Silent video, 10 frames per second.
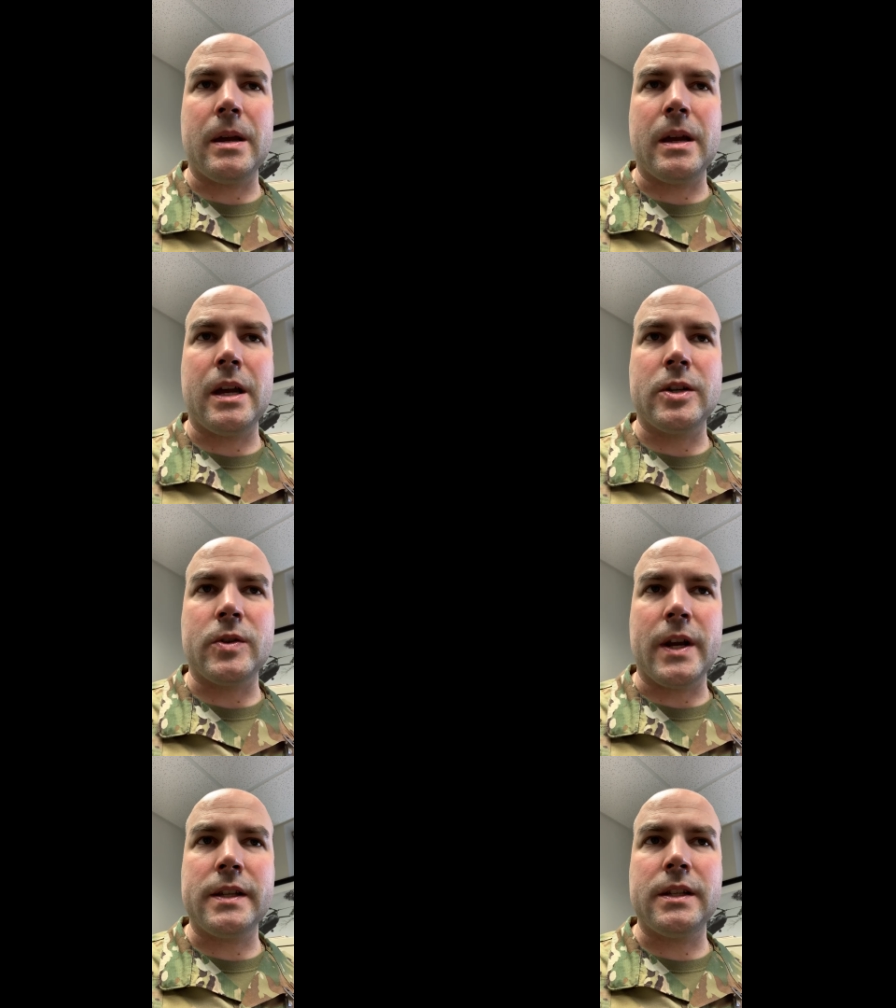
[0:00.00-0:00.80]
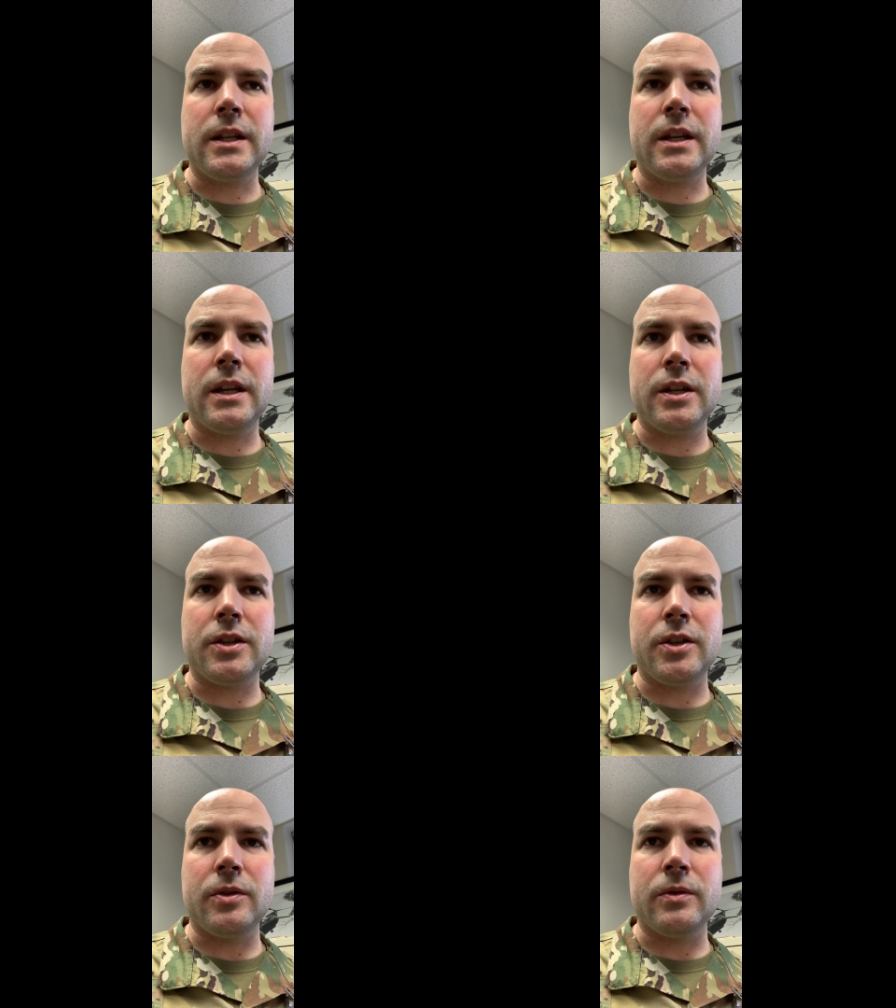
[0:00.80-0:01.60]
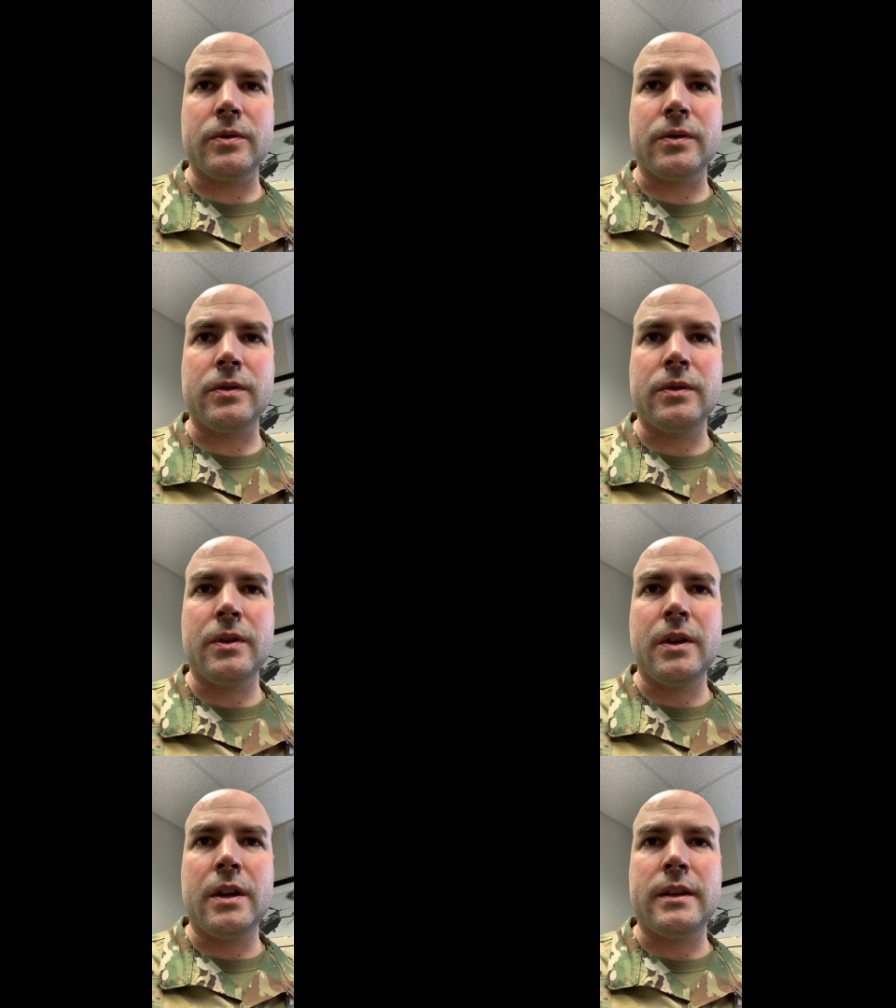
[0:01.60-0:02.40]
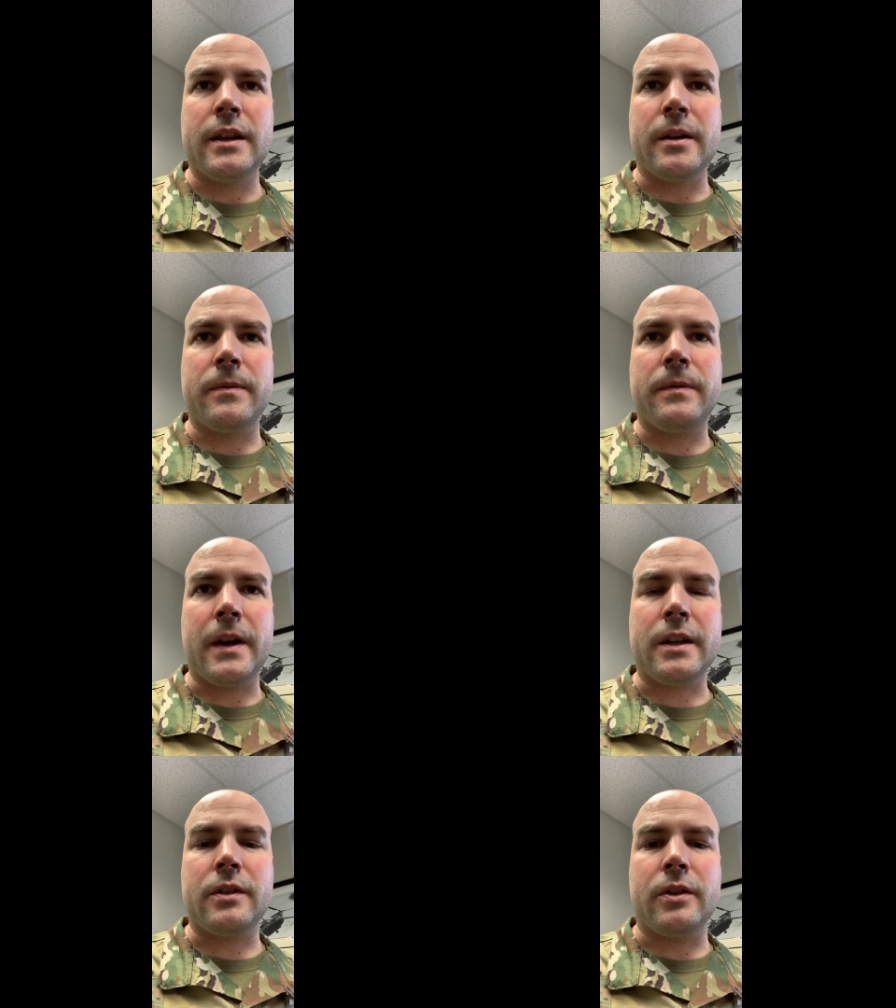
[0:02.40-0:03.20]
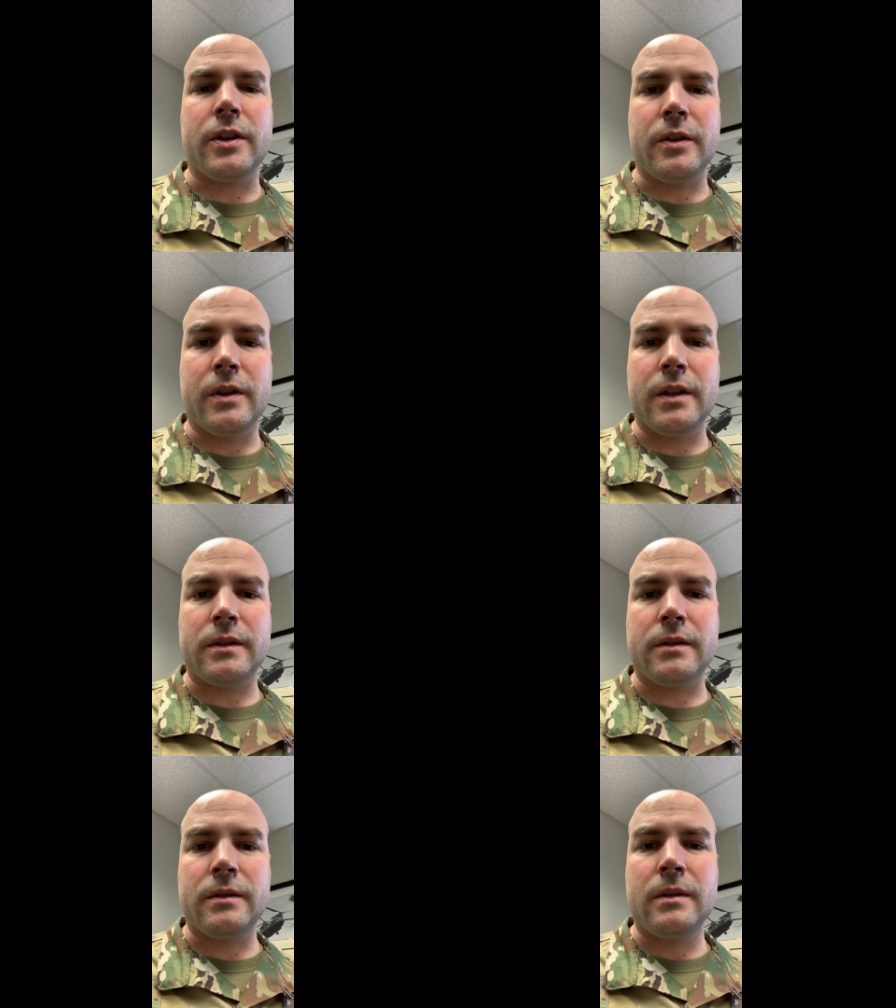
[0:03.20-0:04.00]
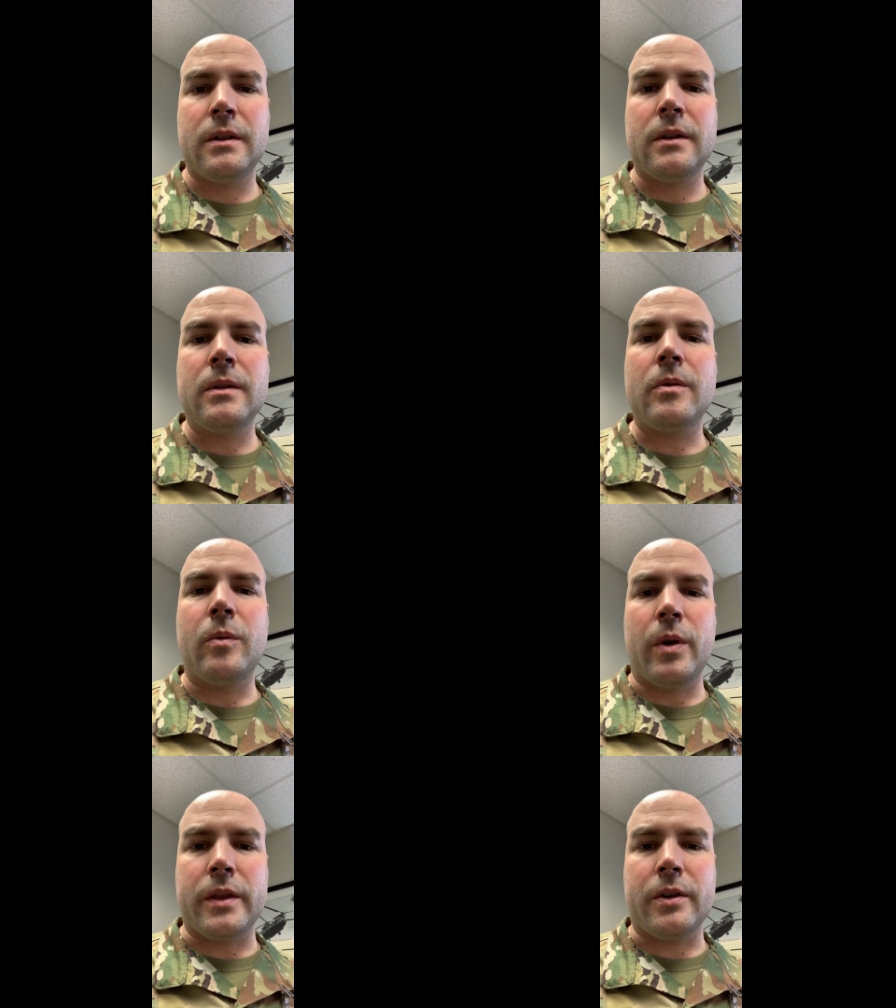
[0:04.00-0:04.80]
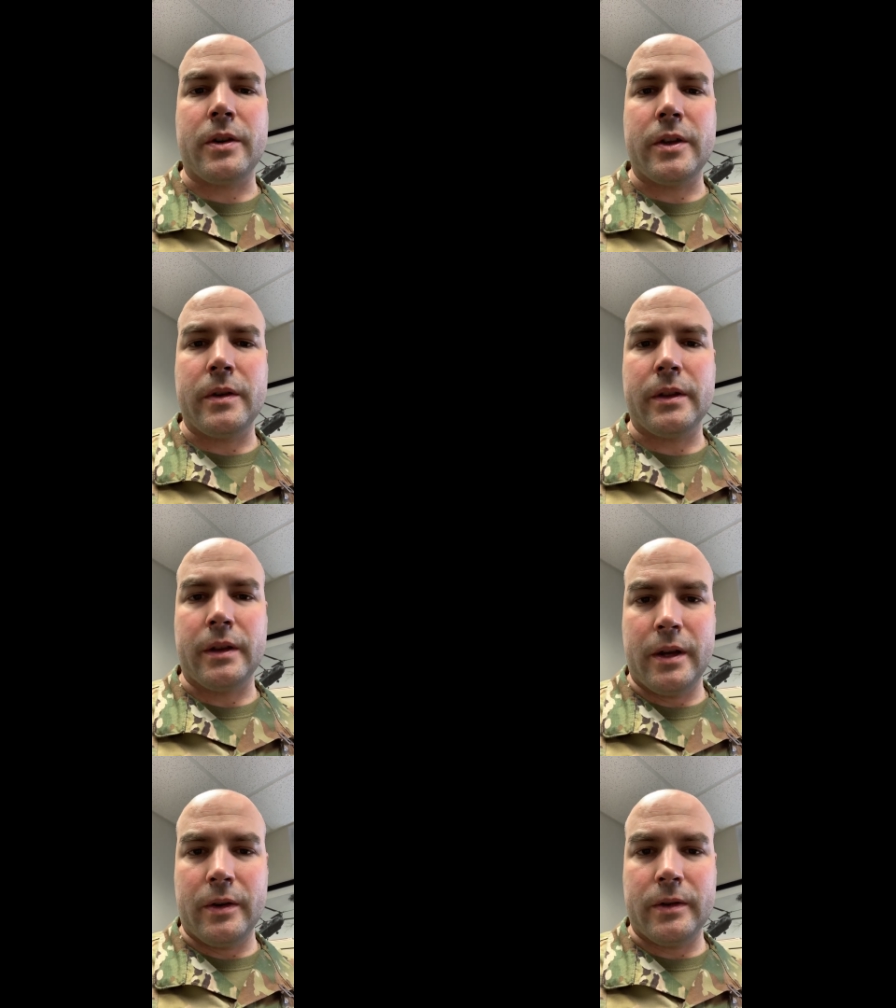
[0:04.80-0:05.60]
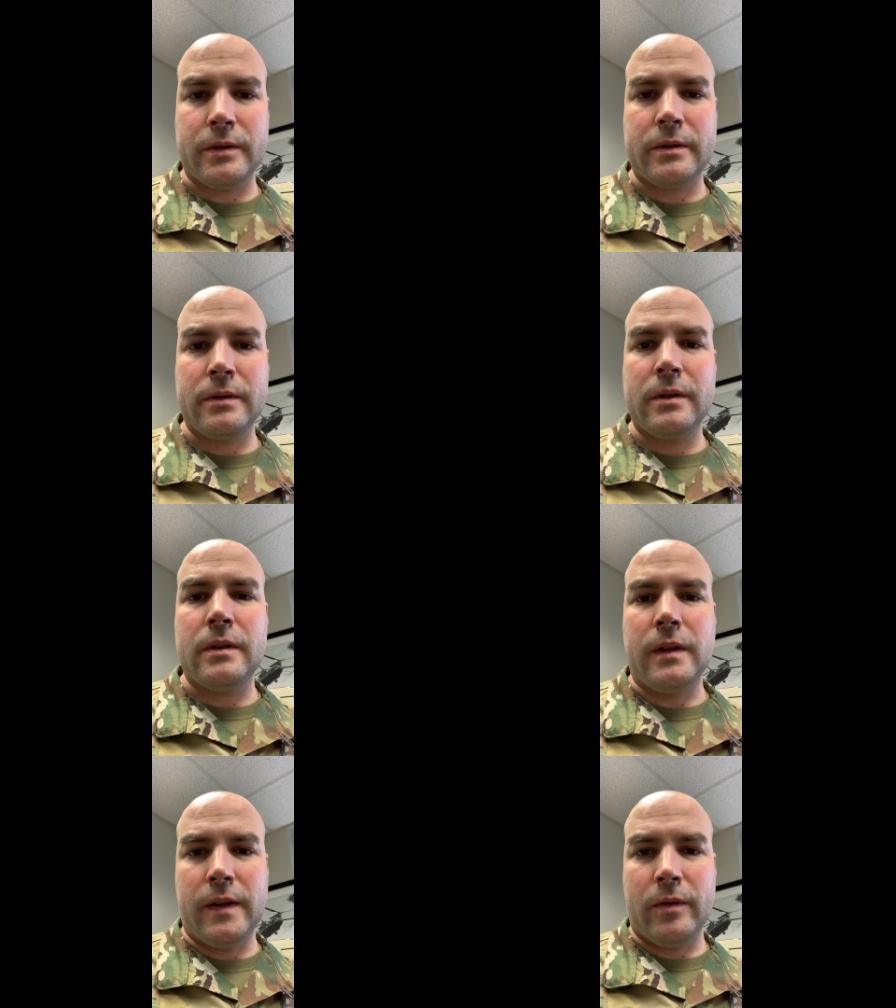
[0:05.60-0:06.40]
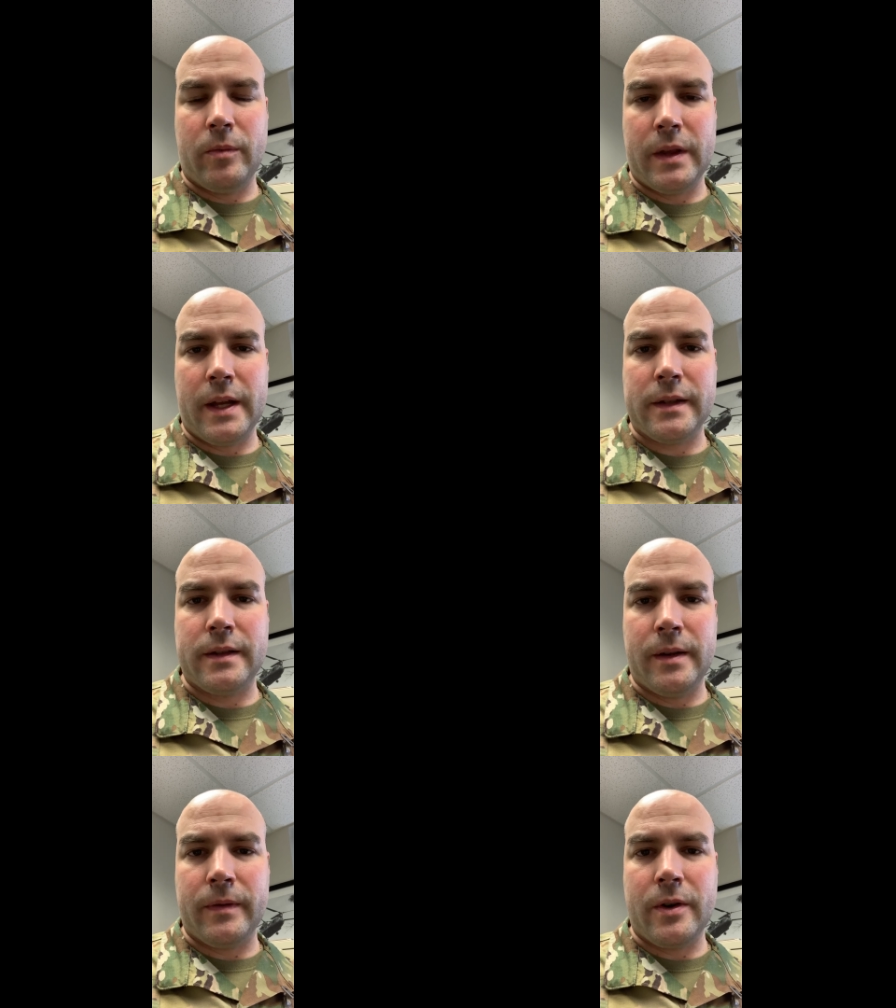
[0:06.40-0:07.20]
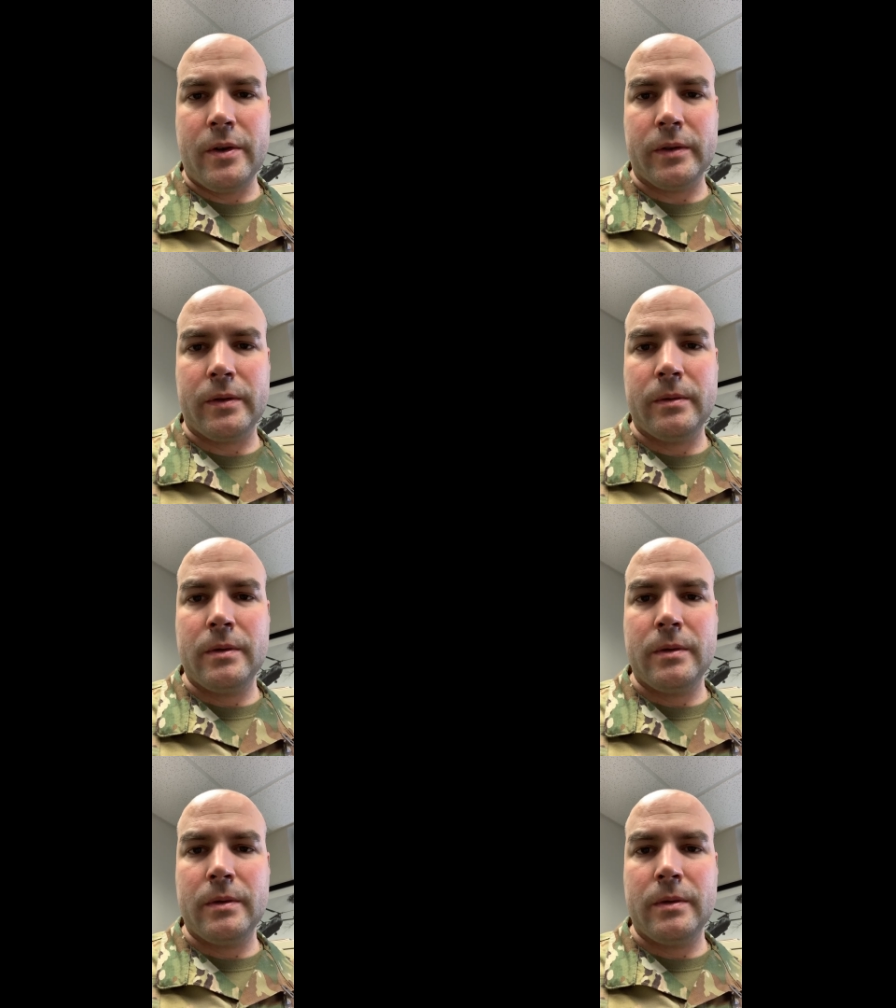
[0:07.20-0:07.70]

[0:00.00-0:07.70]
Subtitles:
addressing issues that affect our units with our unit leaders, even when that's difficult.